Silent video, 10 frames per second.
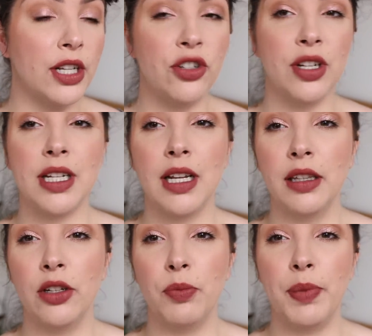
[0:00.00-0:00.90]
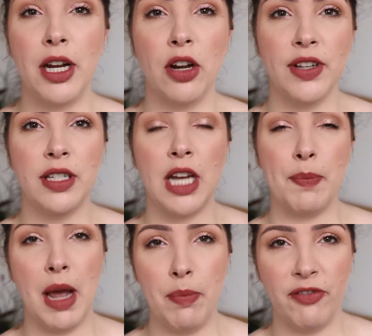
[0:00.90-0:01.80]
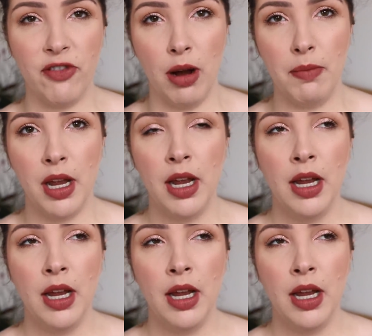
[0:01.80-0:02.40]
It's just a little bit of a step up from